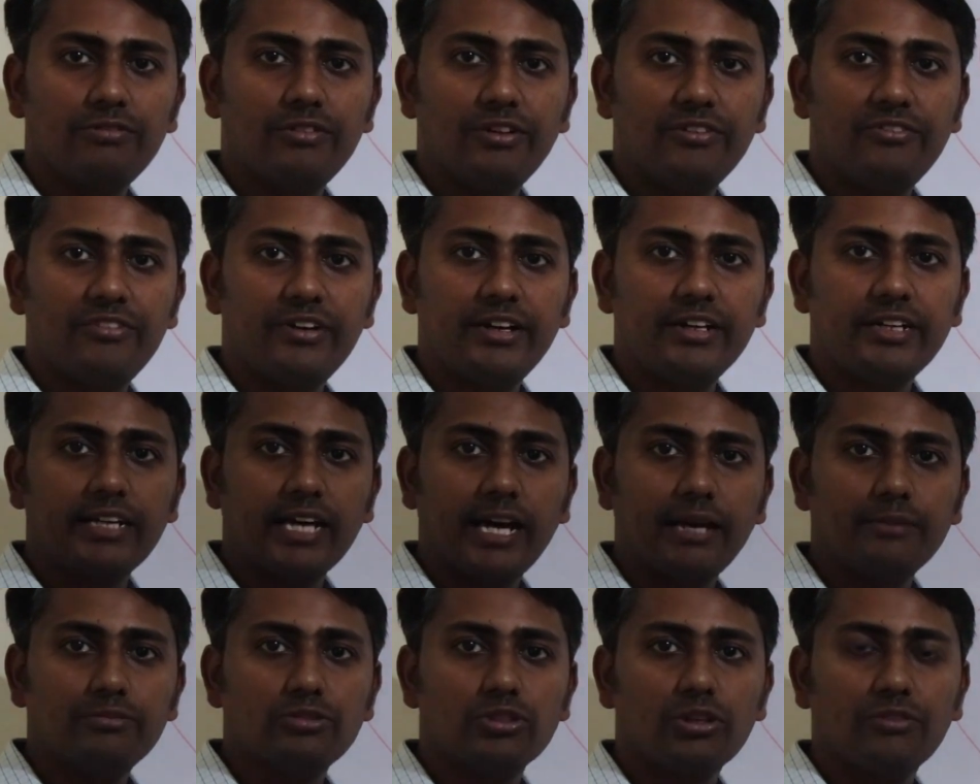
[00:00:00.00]
of different
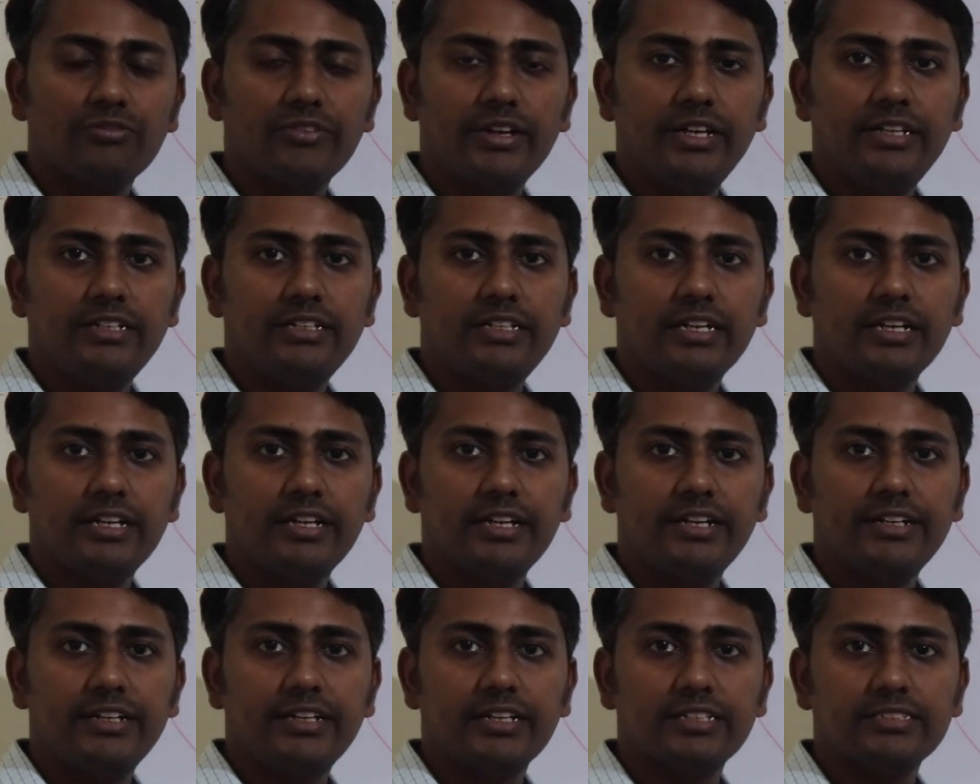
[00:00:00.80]
types of
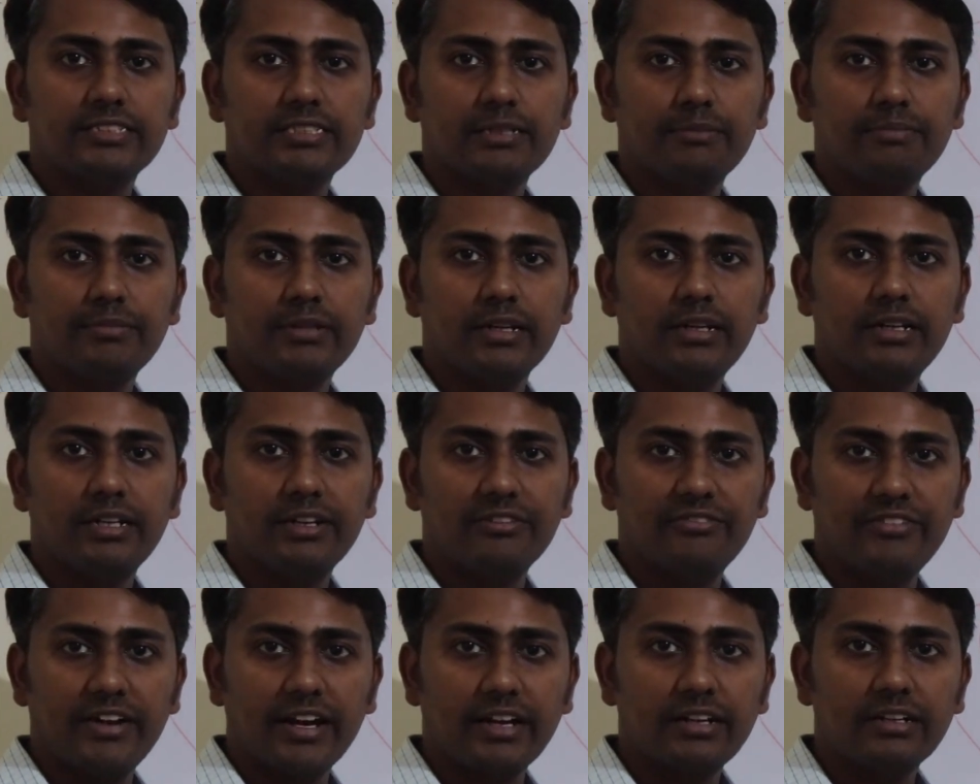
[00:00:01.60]
interatrial
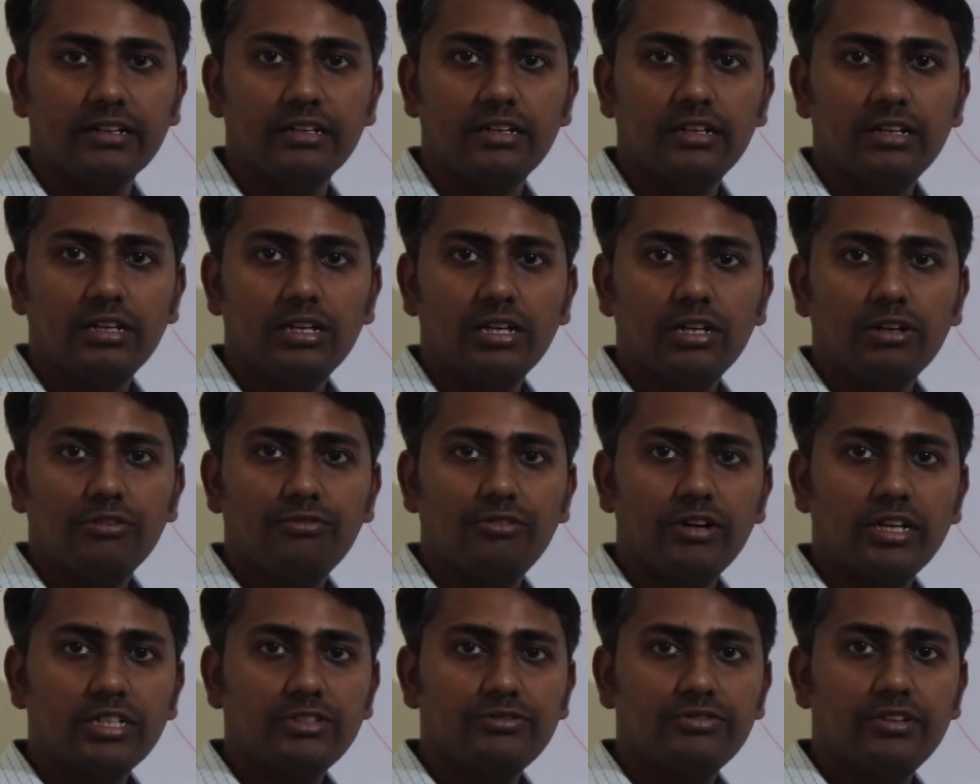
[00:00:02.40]
septal defect,
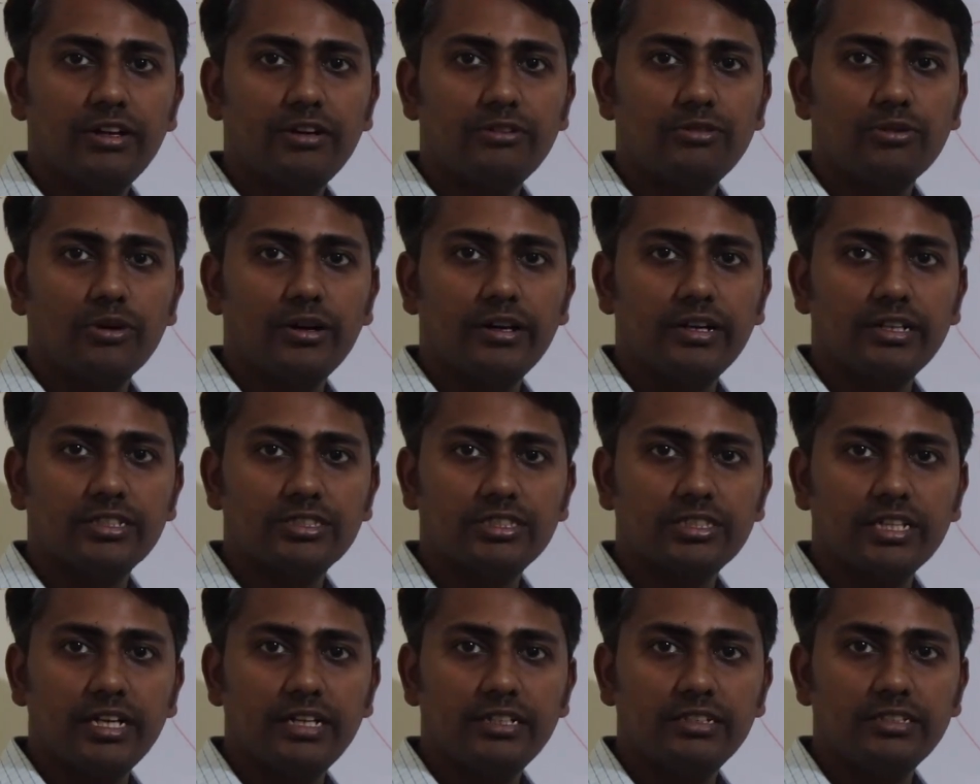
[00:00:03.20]
first we have to
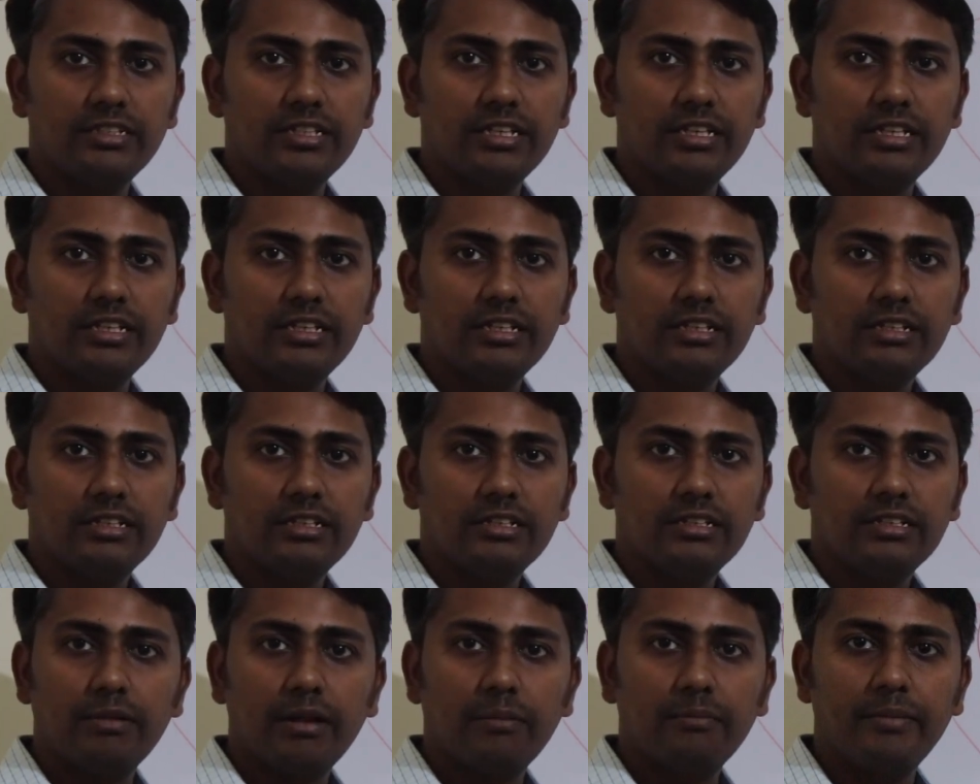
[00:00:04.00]
understand the
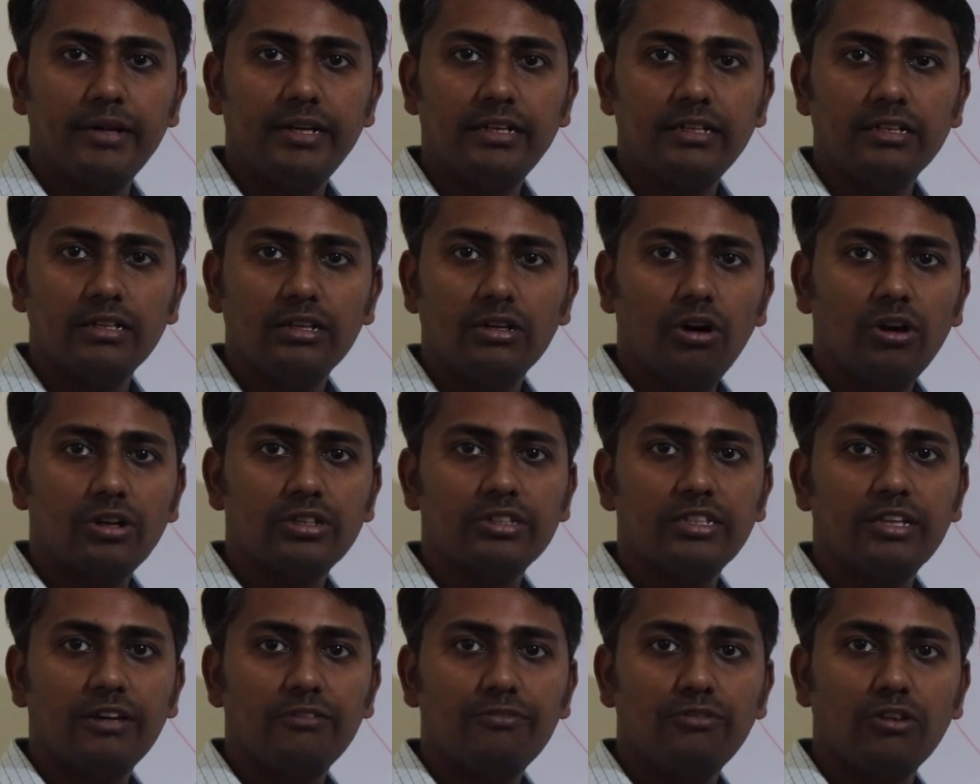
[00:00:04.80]
development
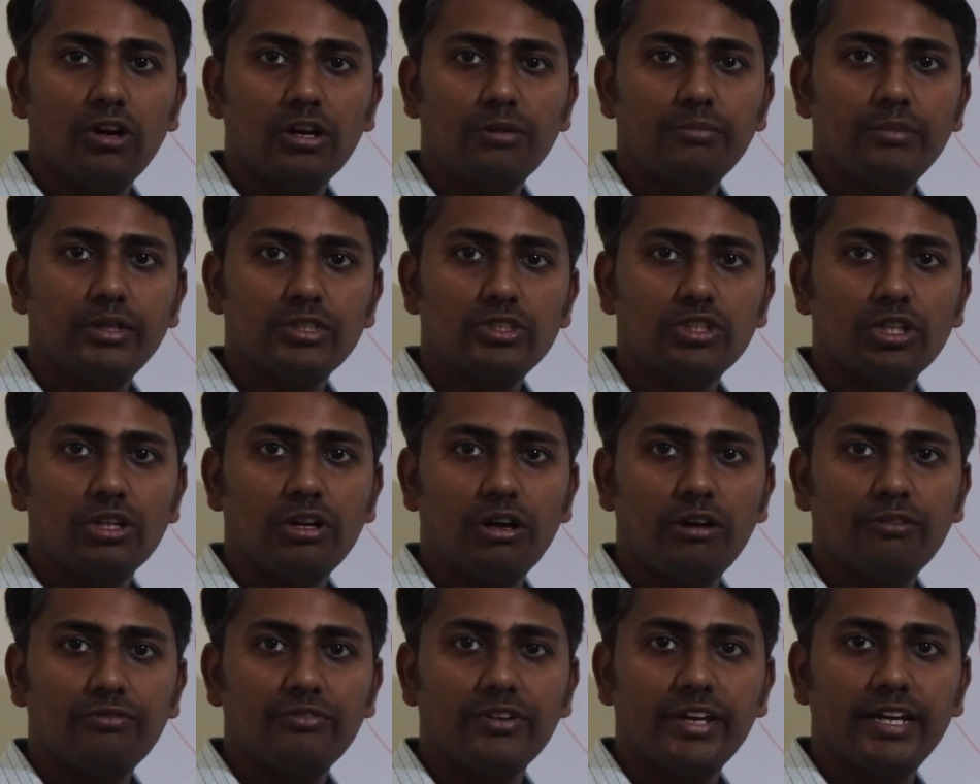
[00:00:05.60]
or the
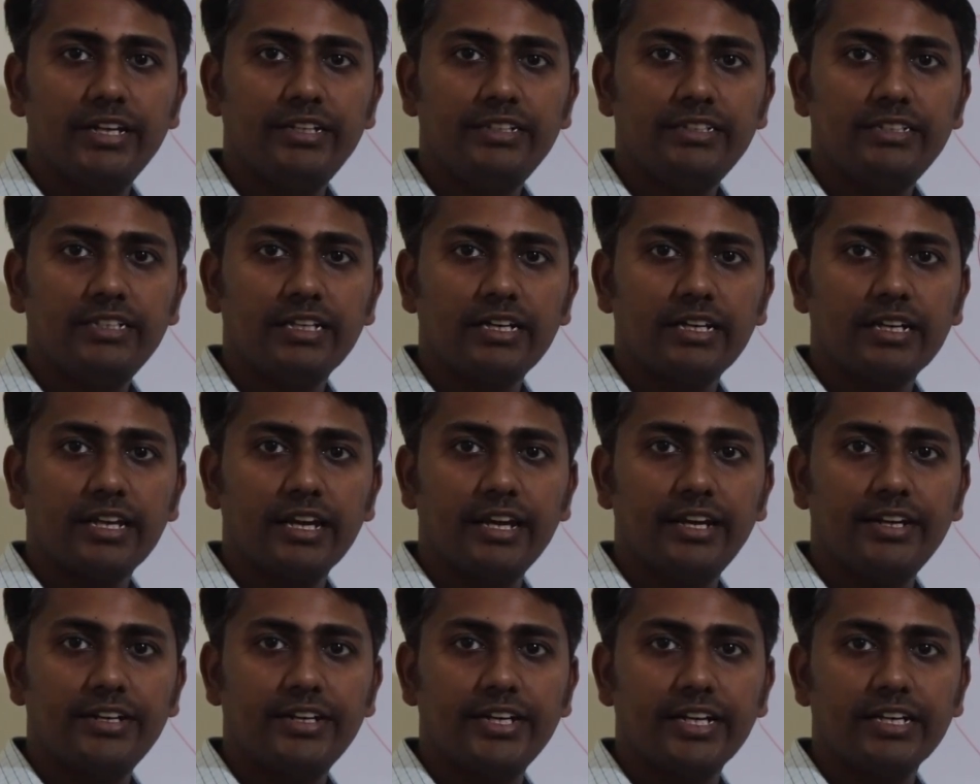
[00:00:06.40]
formation of
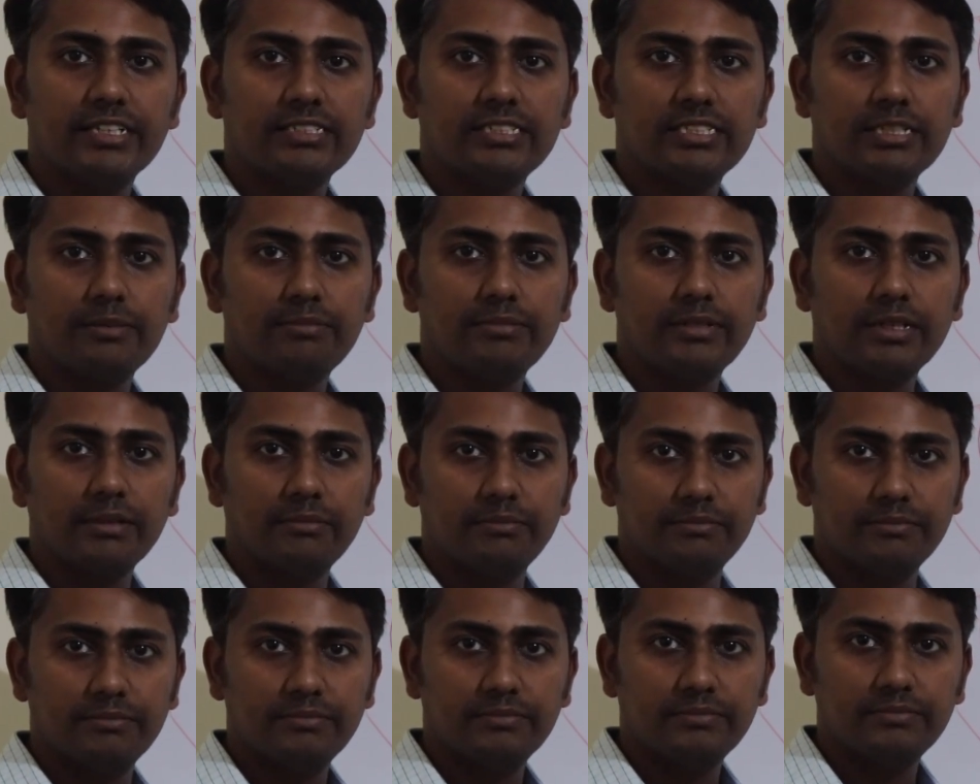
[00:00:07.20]
interatrial
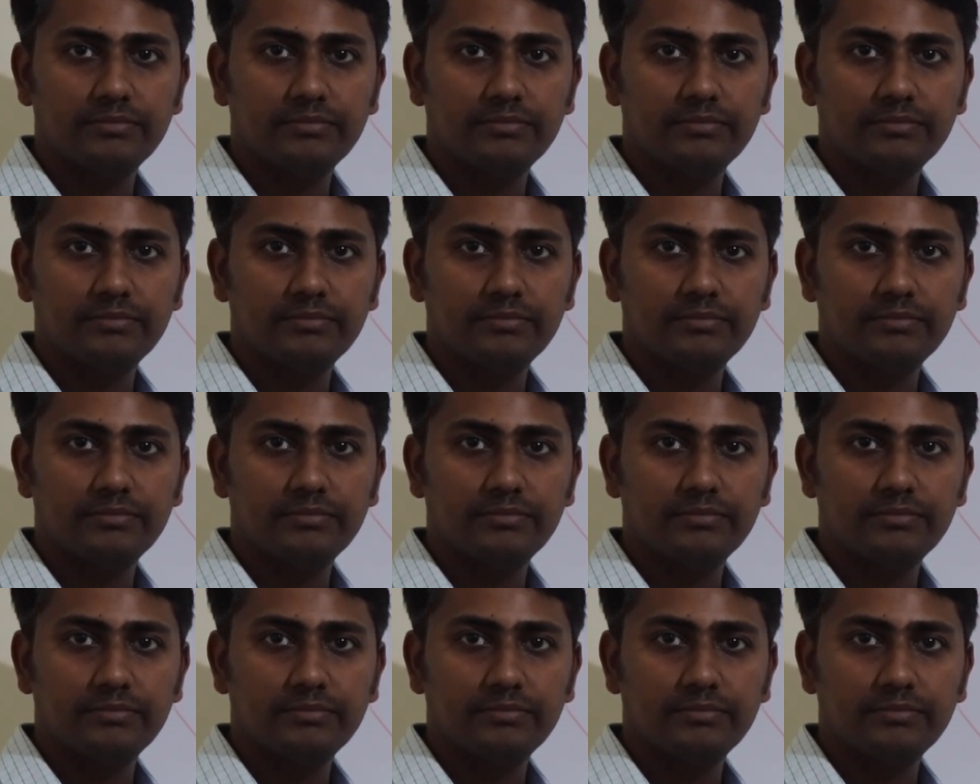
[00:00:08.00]
septum.